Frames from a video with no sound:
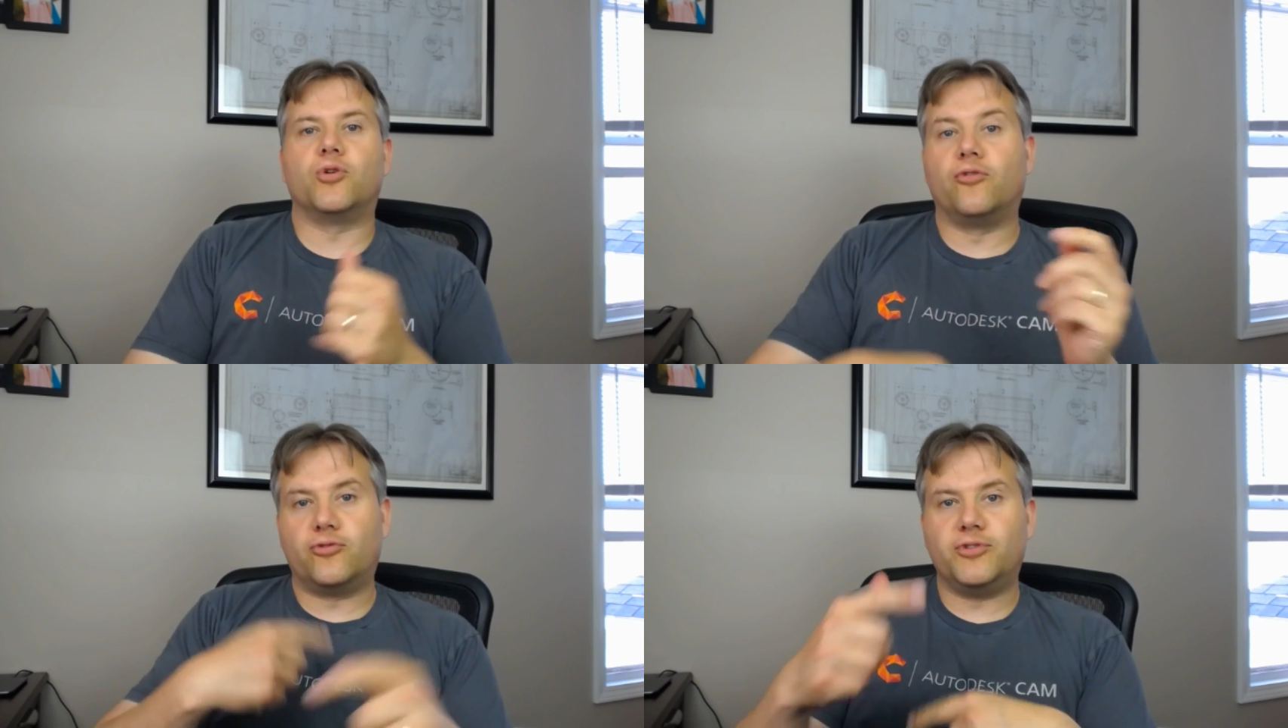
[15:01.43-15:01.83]

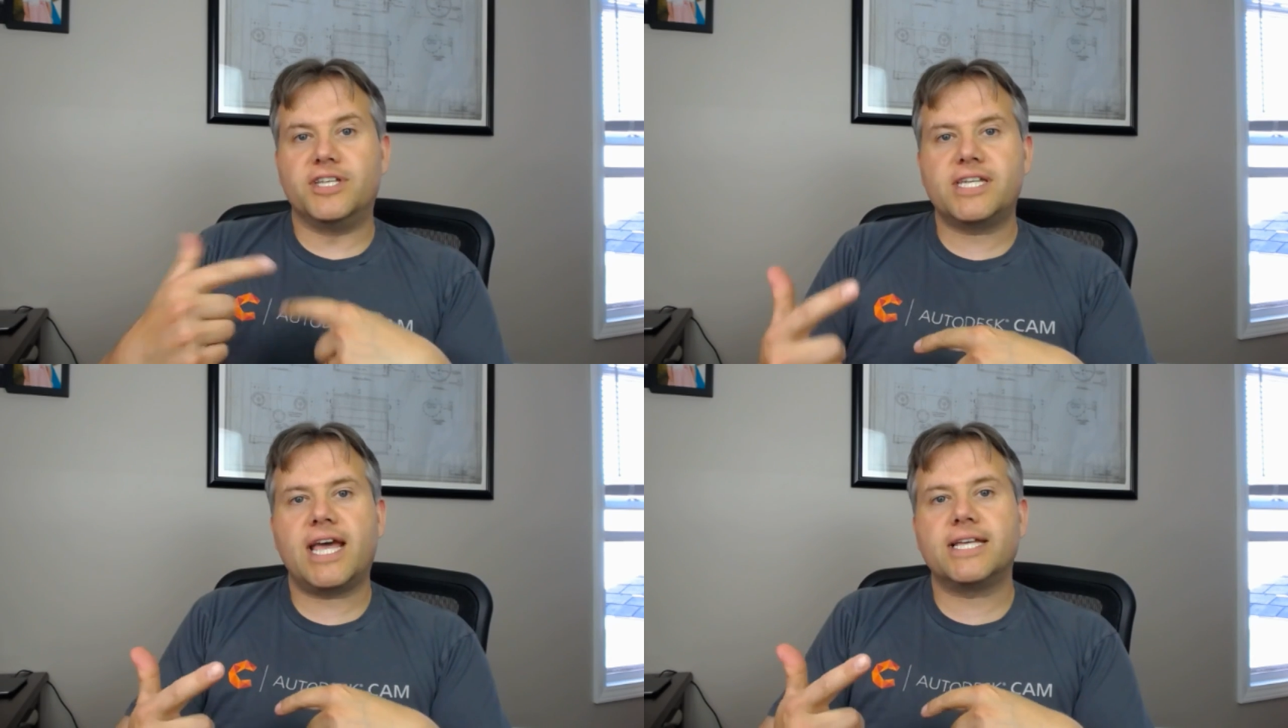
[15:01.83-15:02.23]
through
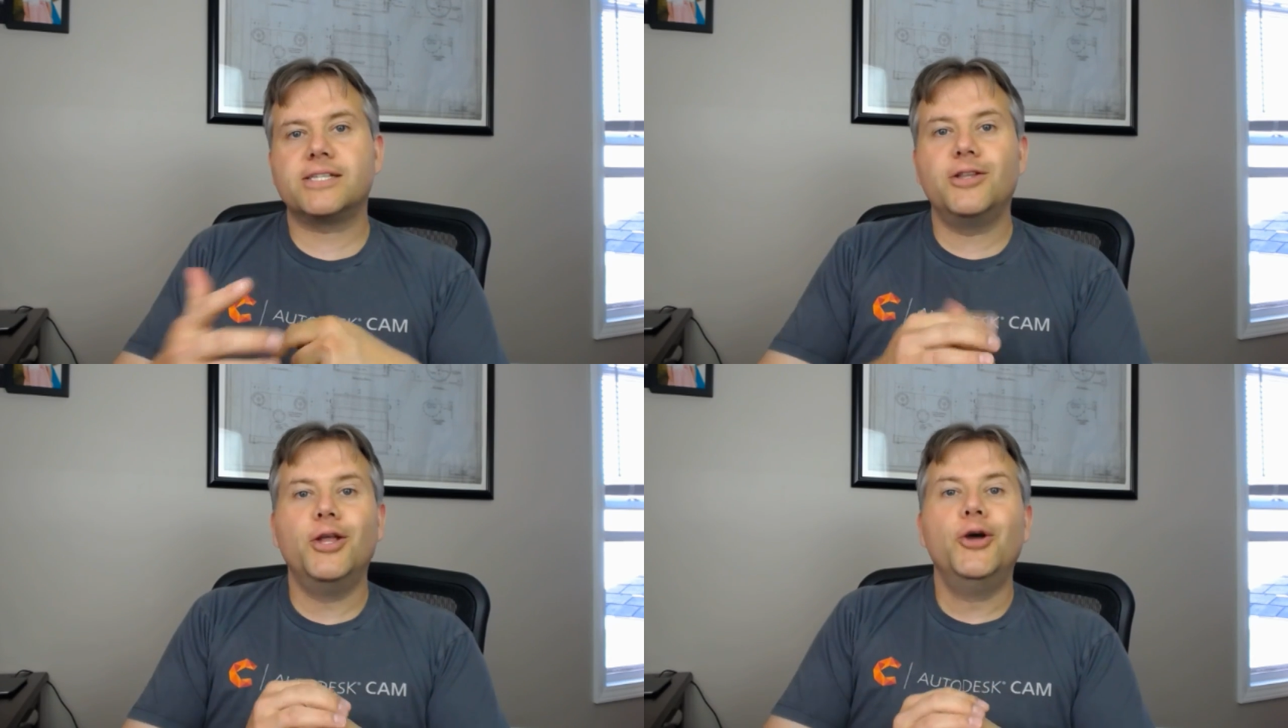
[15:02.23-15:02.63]
this
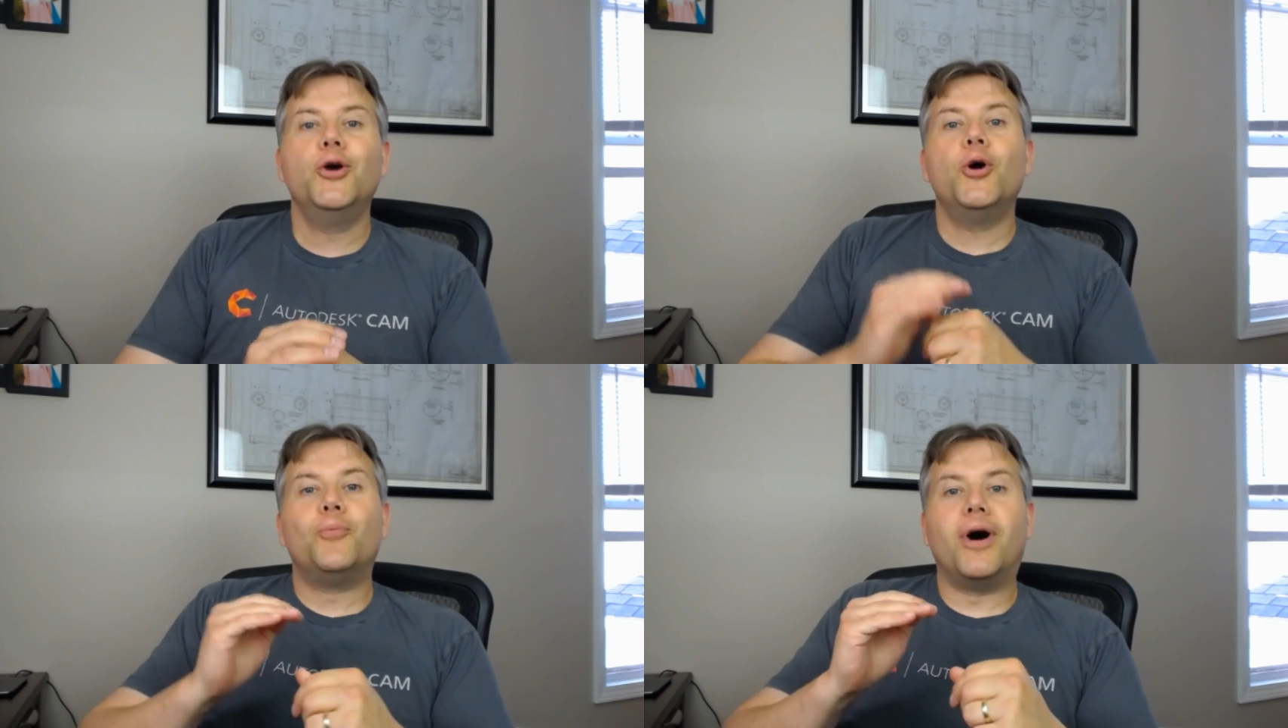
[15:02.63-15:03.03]
hassle.
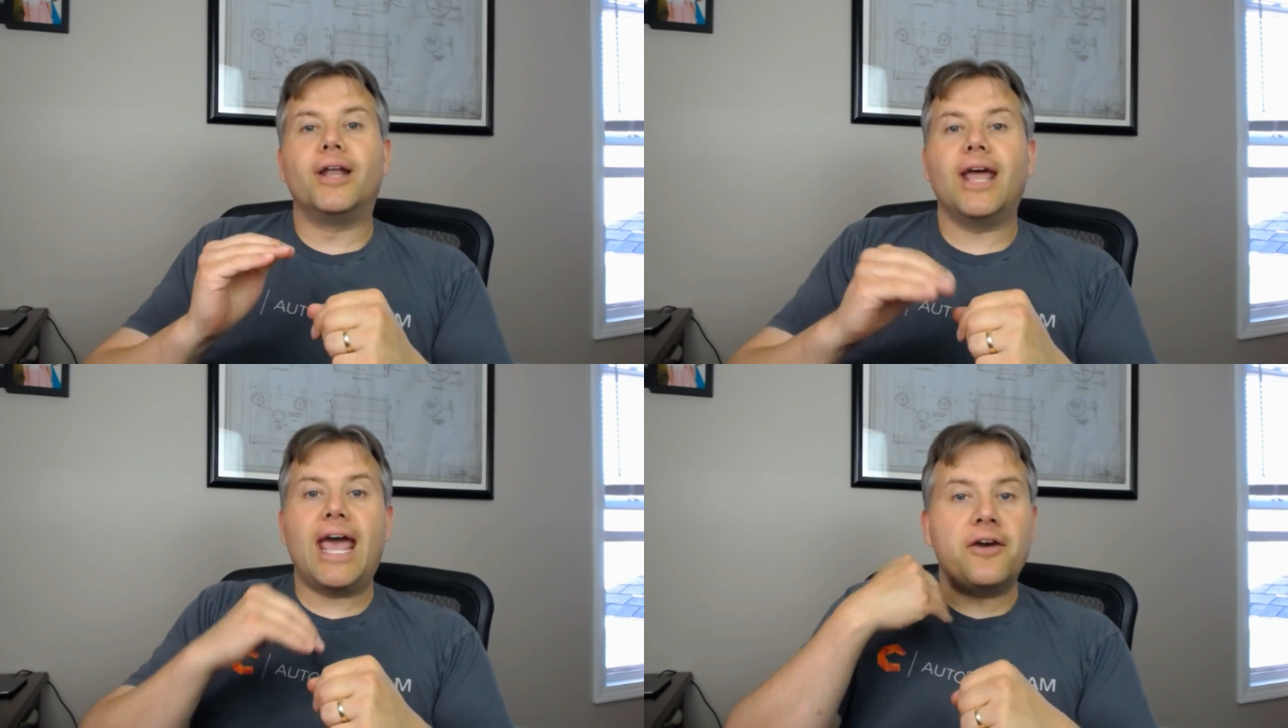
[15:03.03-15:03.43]

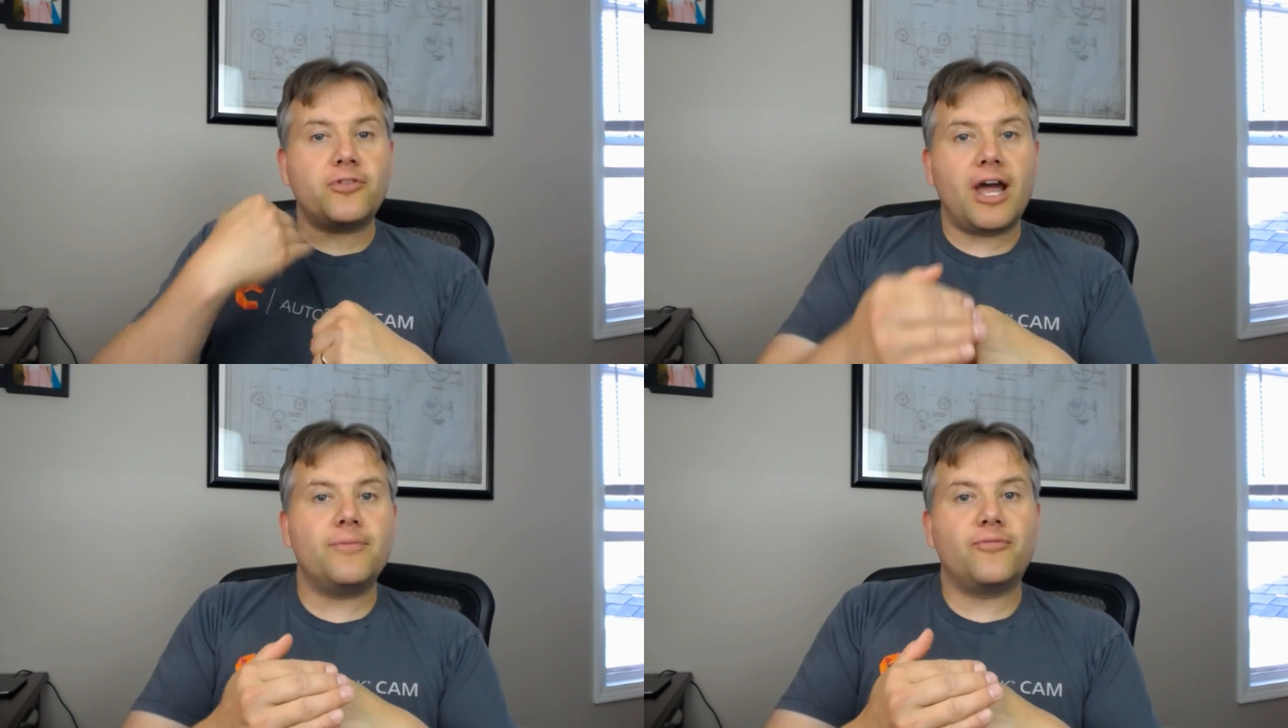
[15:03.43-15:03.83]
But
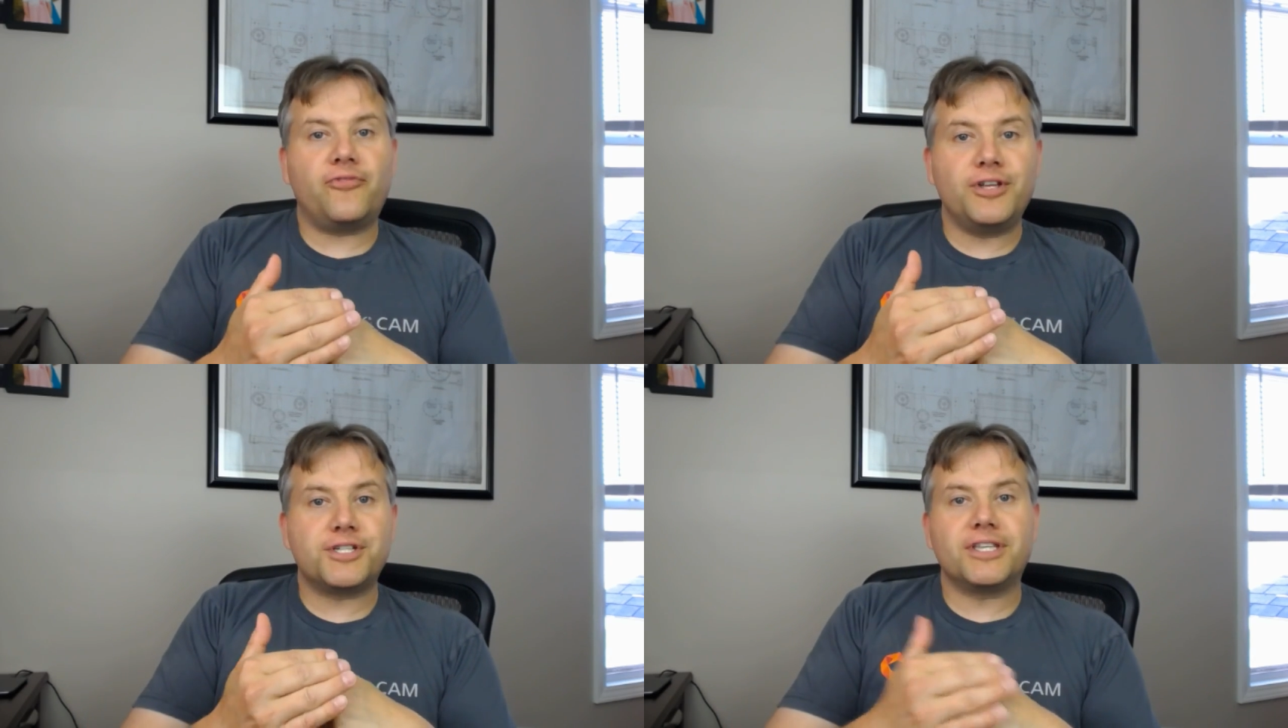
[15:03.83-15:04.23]
after I'm
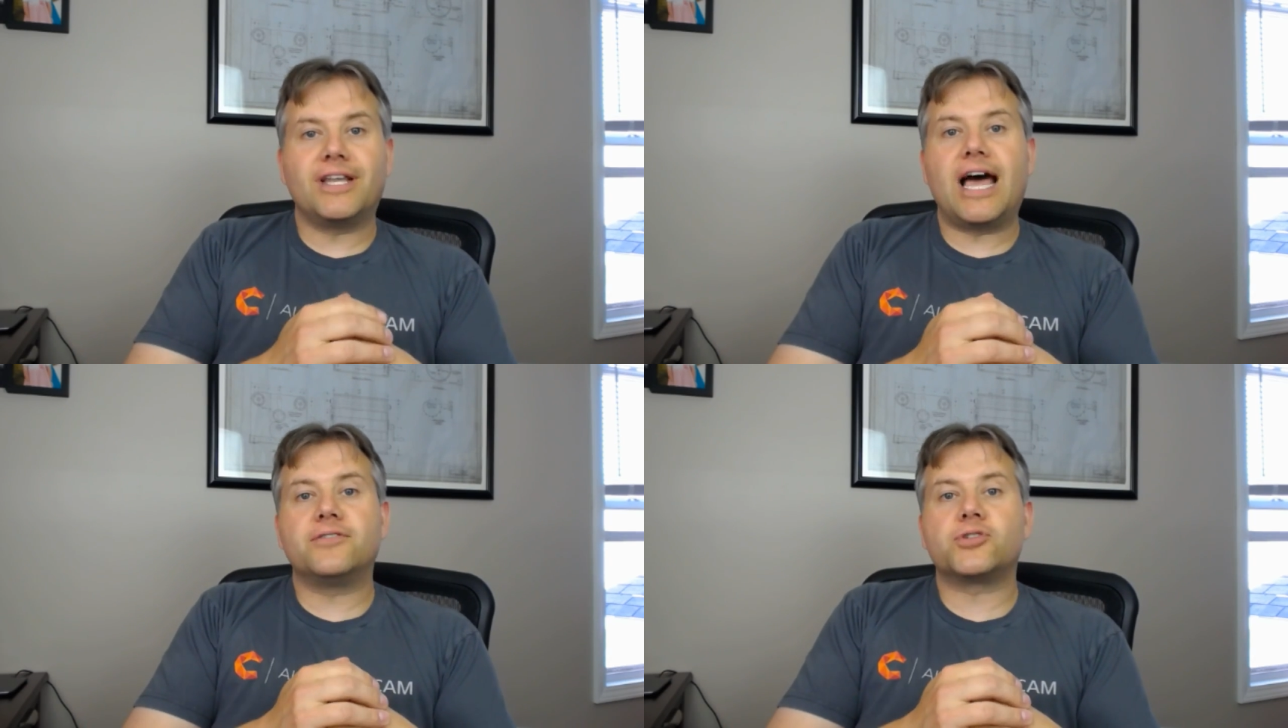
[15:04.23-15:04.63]
finishing the
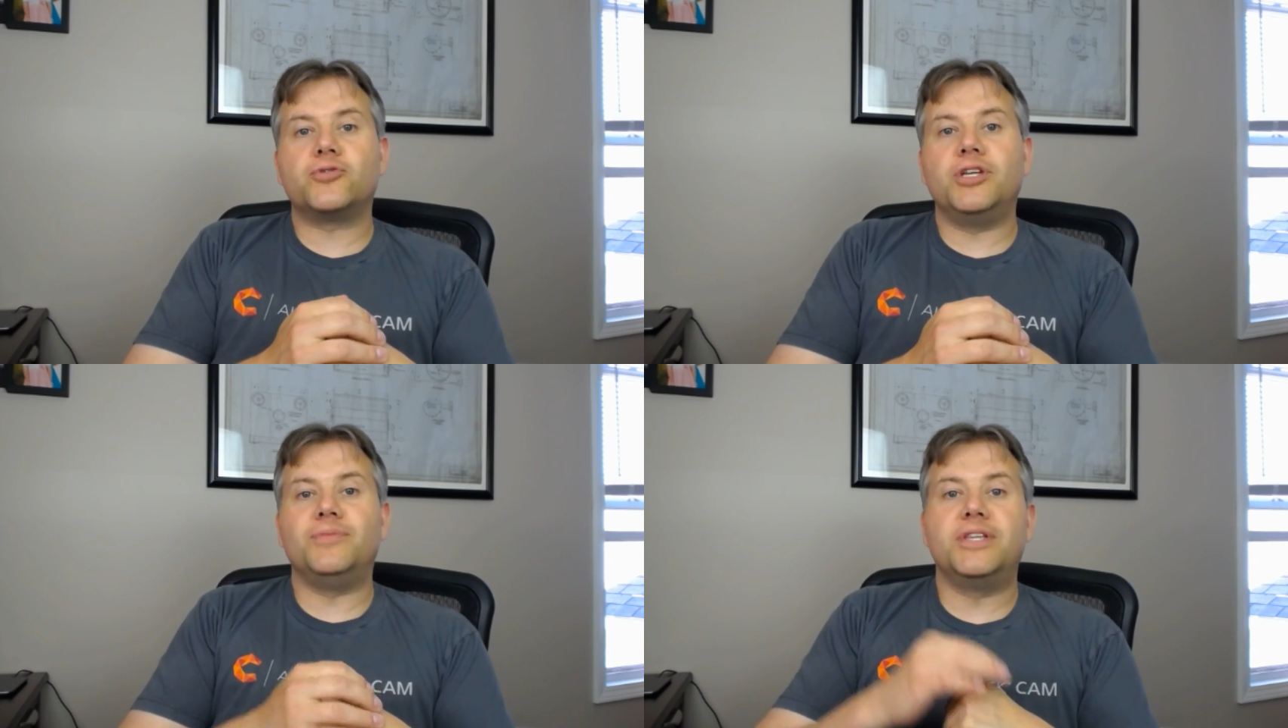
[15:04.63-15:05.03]
live stream,